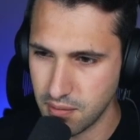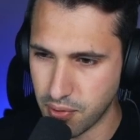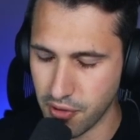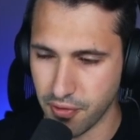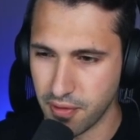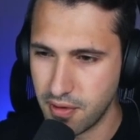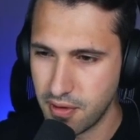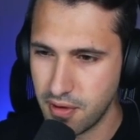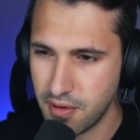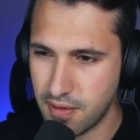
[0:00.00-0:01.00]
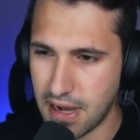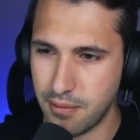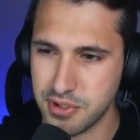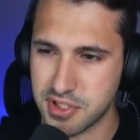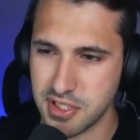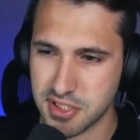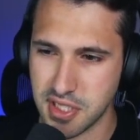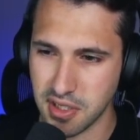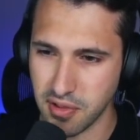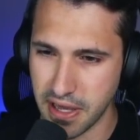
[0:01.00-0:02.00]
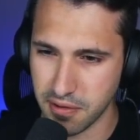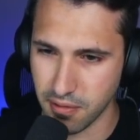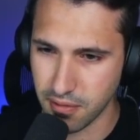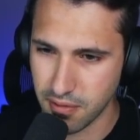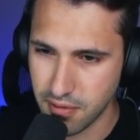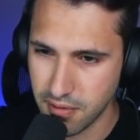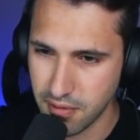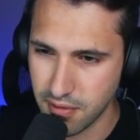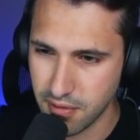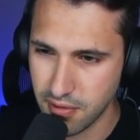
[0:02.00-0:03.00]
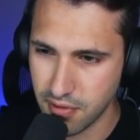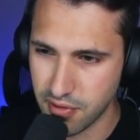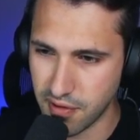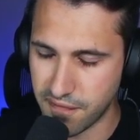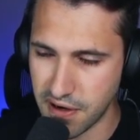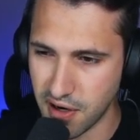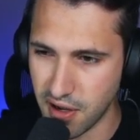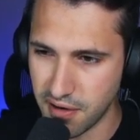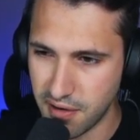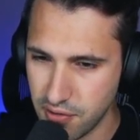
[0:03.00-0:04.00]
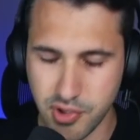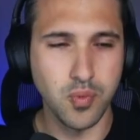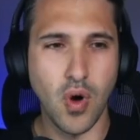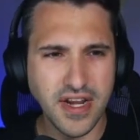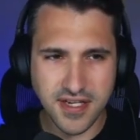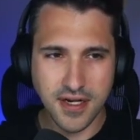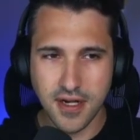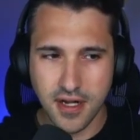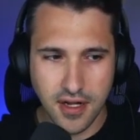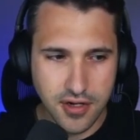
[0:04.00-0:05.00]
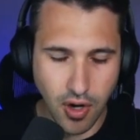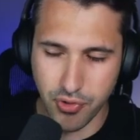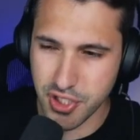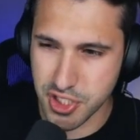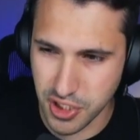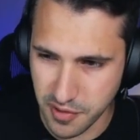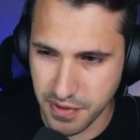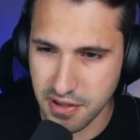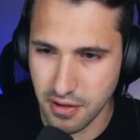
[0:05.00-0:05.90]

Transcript: Brother, how is this thing lighter than Venonat? Dude, what? No, this should have been...